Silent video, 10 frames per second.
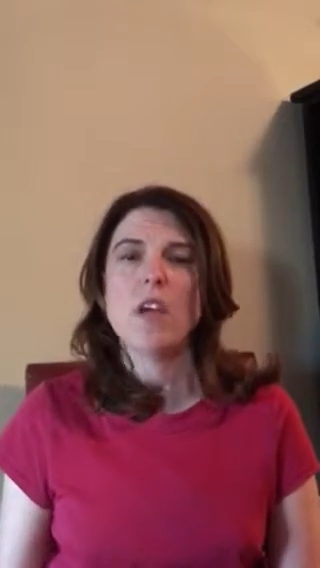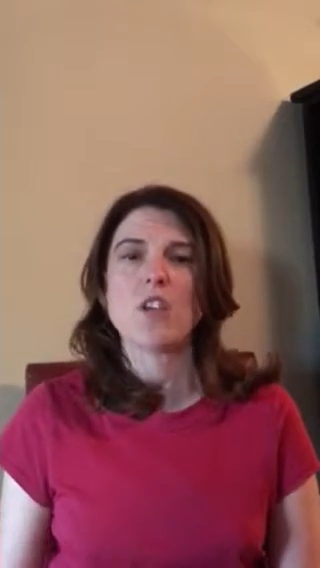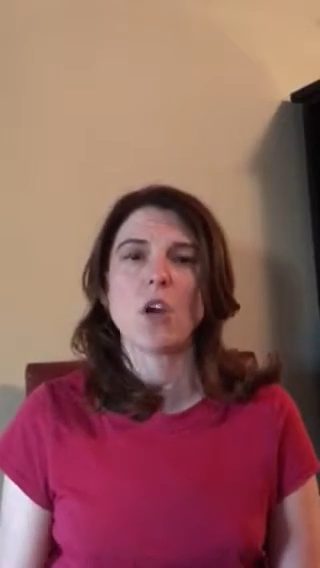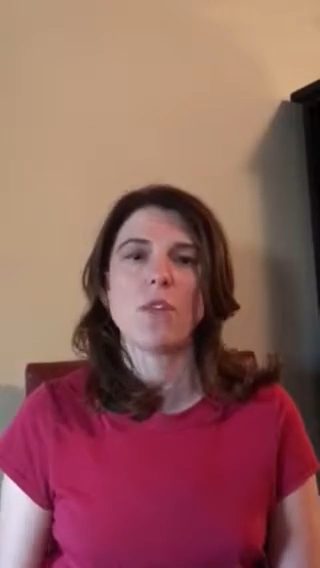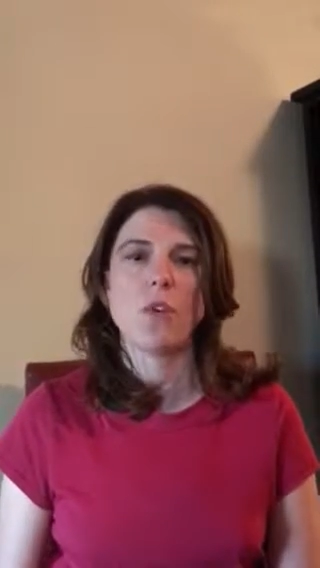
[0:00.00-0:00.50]

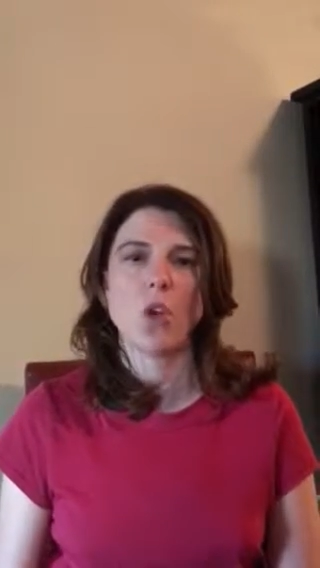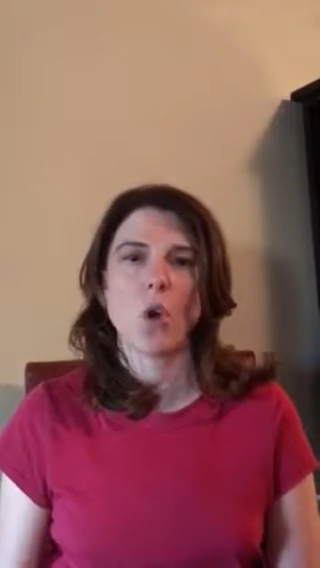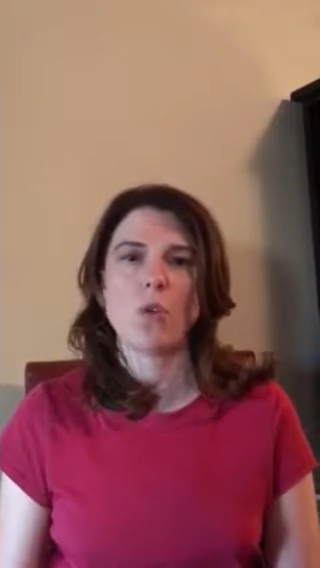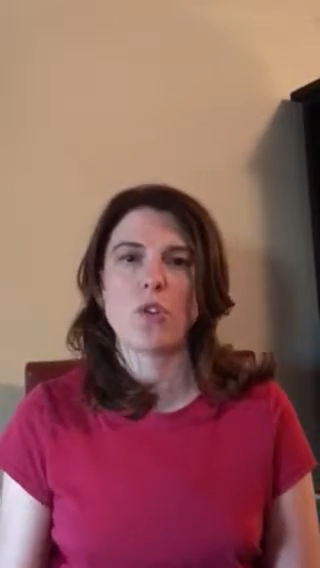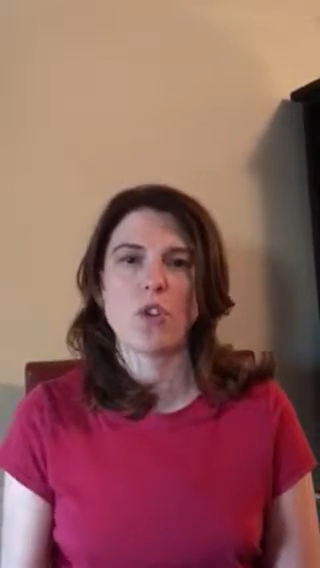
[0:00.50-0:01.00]
So if you
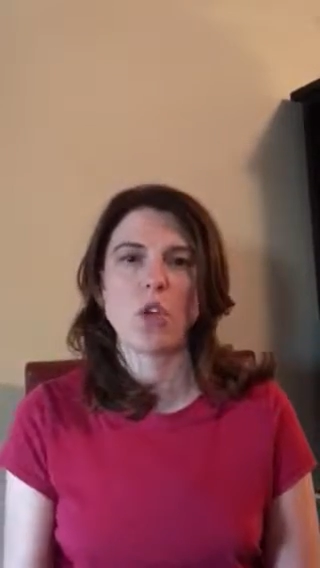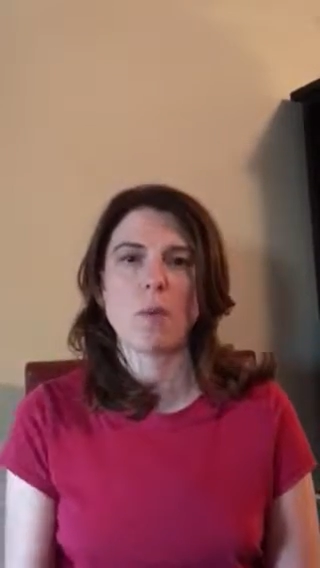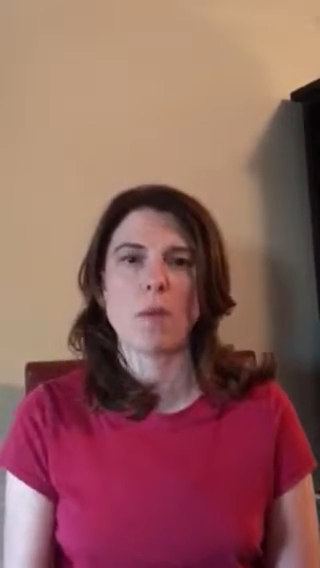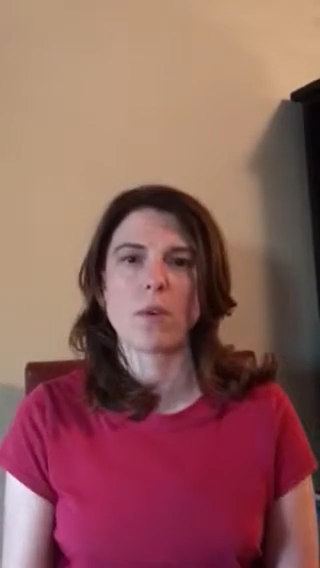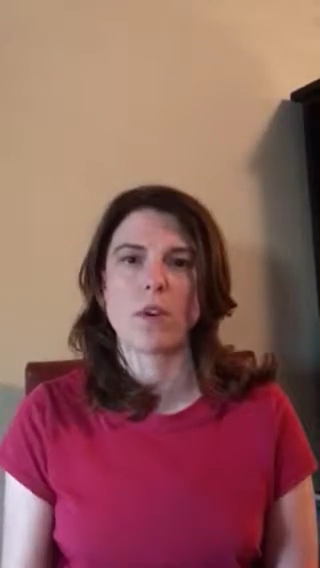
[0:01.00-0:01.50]
go to your
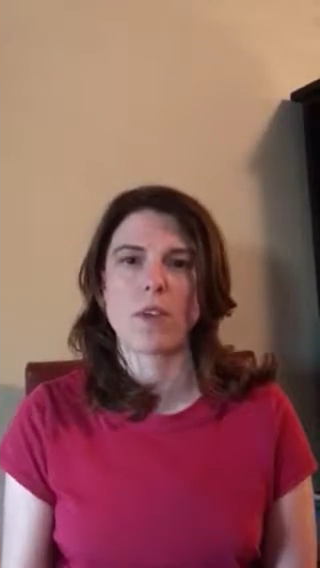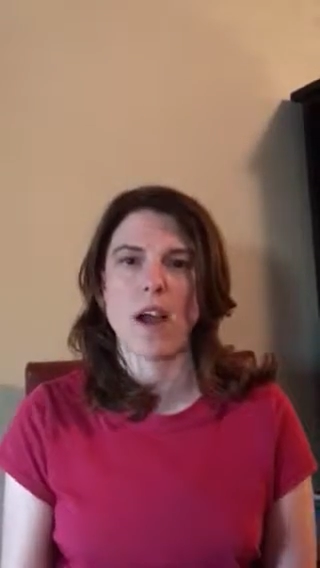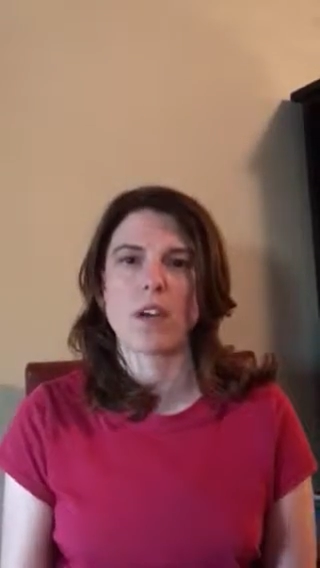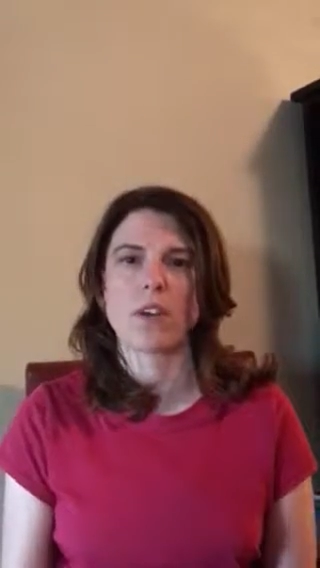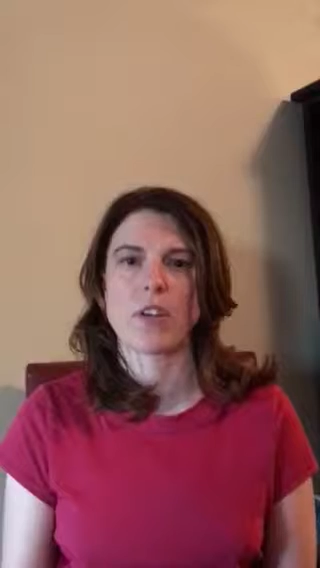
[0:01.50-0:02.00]
member of
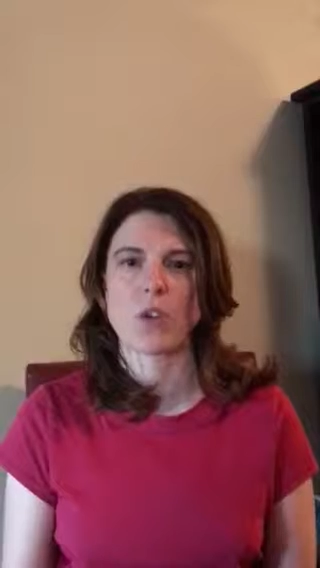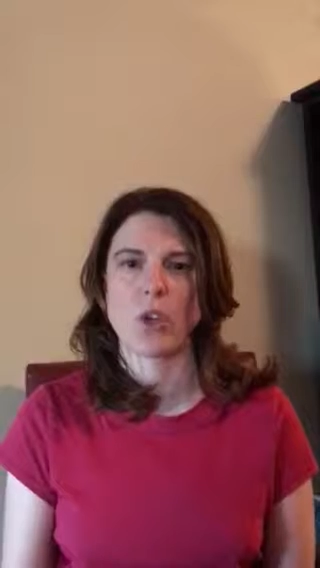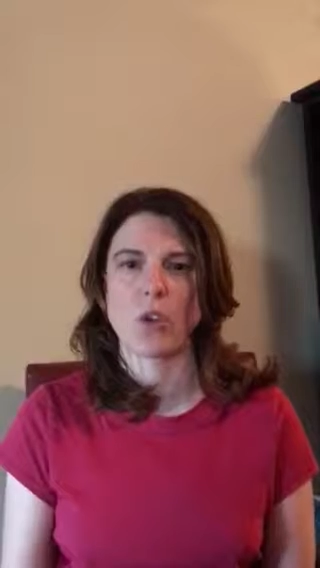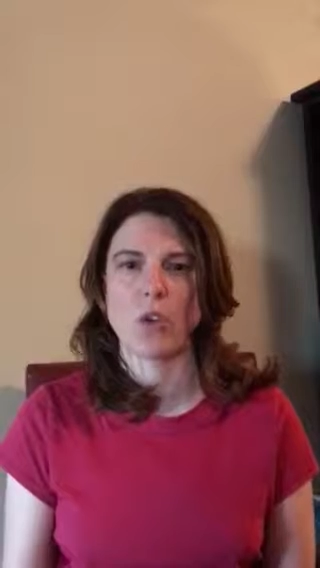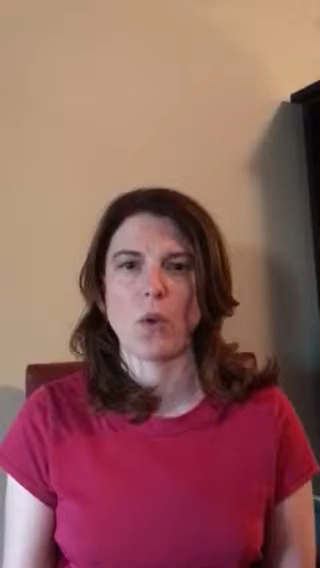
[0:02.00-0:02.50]
Congress or
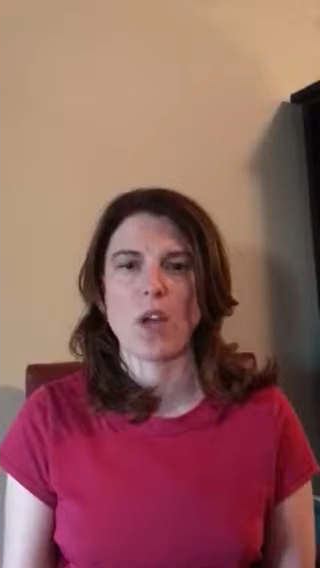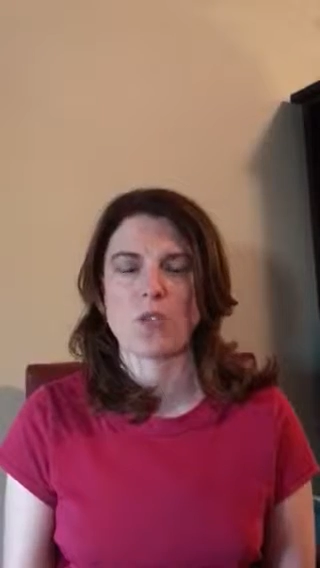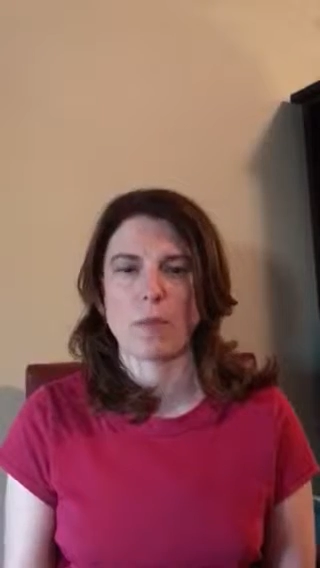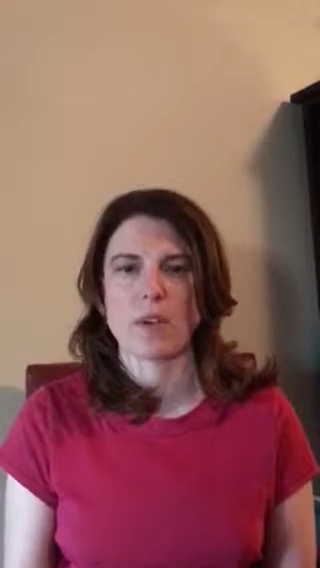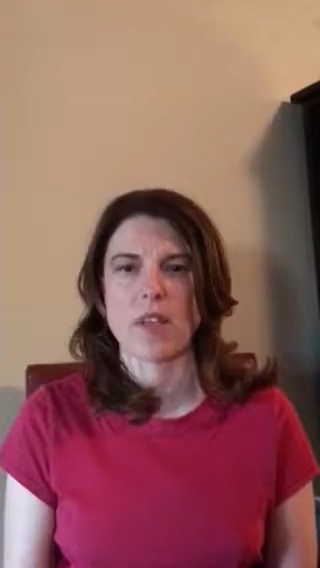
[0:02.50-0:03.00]
your
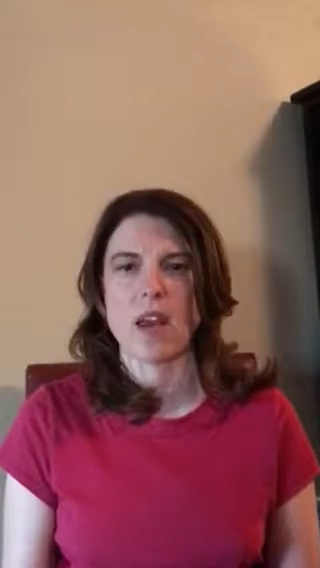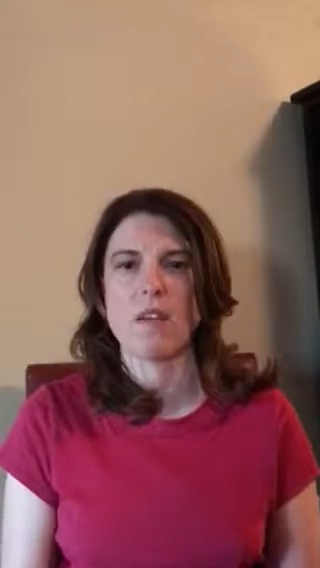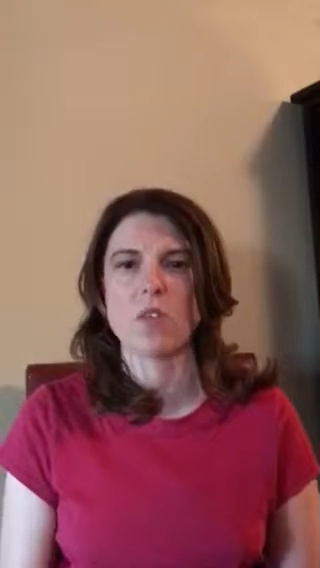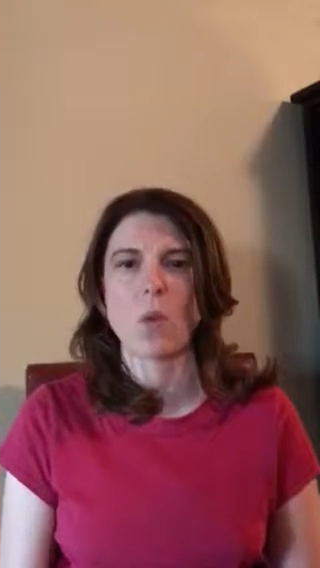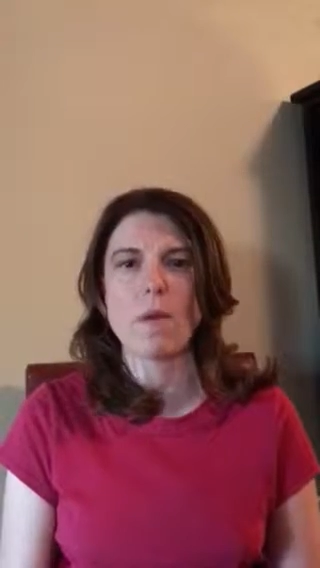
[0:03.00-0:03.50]
U.S.
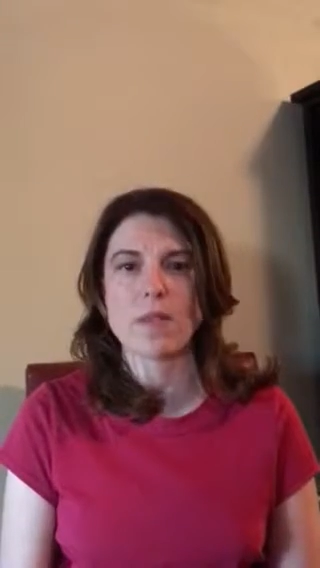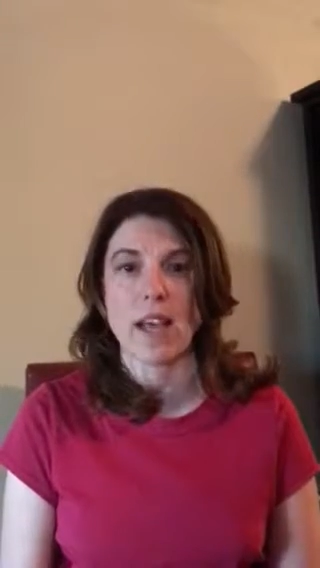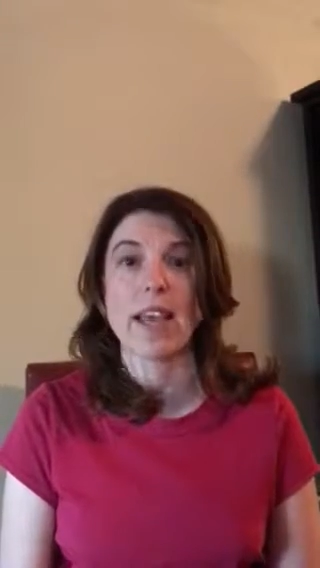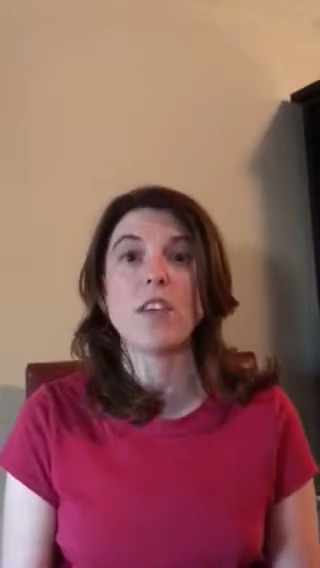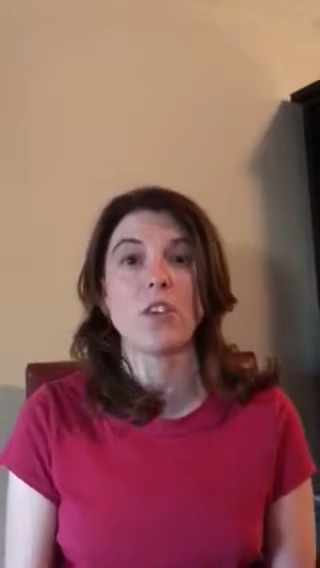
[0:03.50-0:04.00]
Representative's
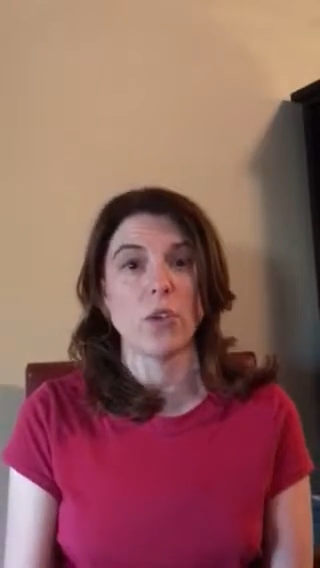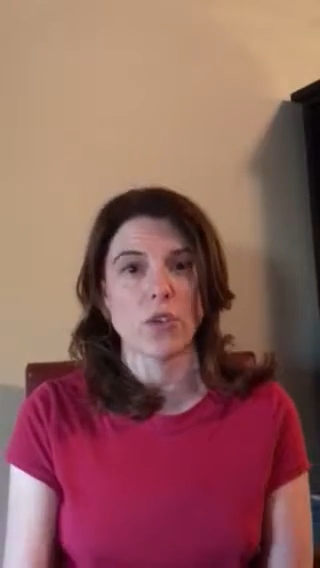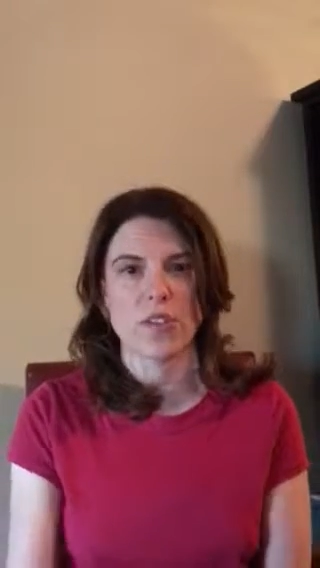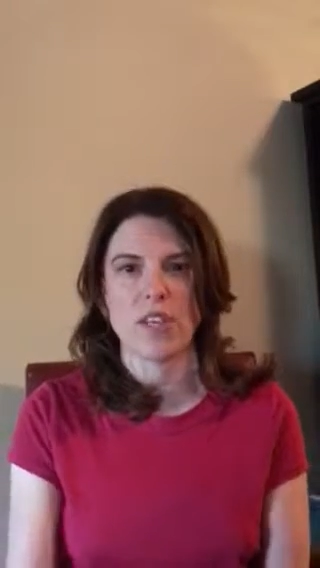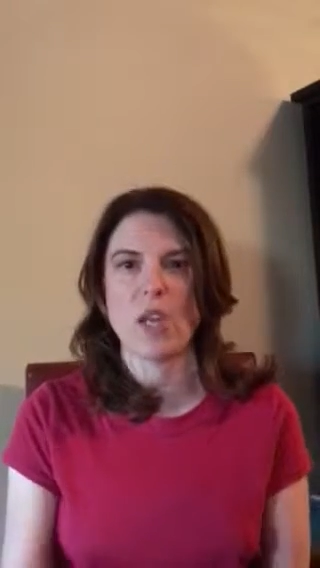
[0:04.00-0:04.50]
website,
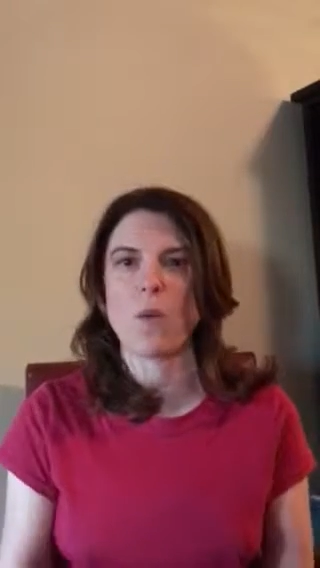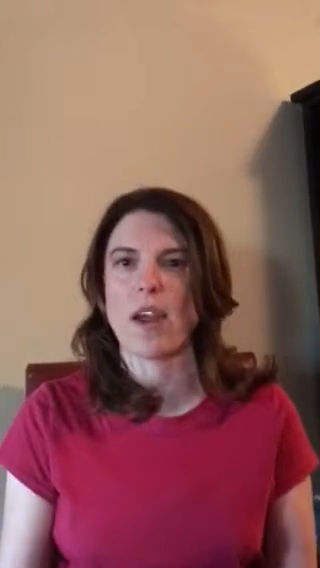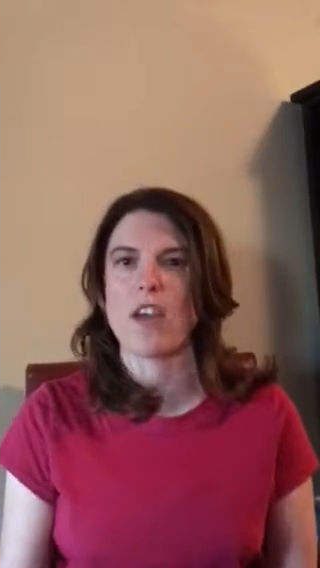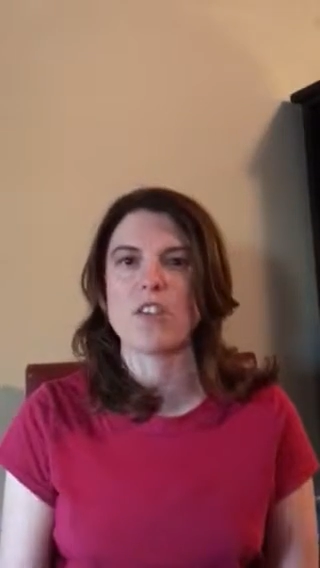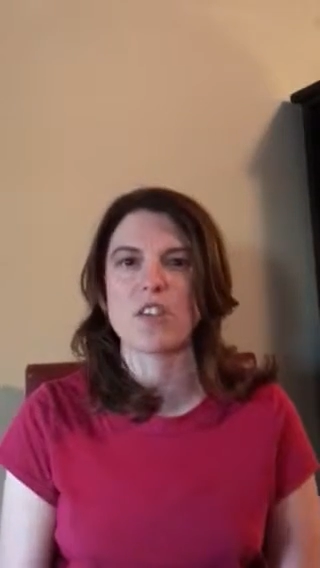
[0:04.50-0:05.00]
you'll see what
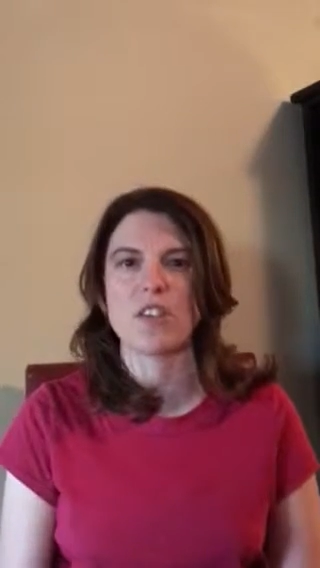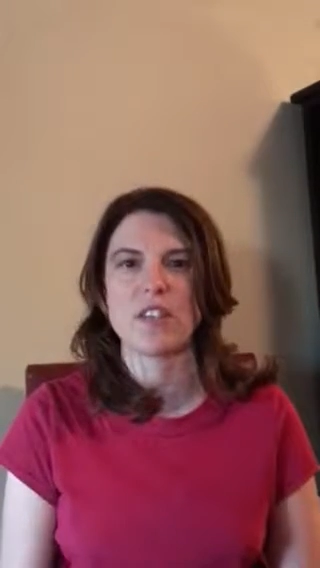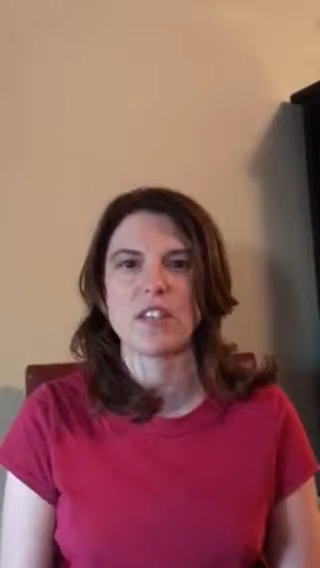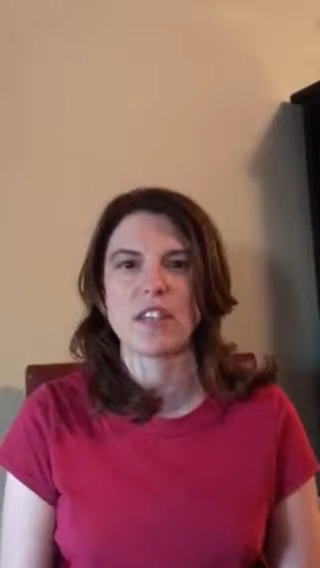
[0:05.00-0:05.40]
I just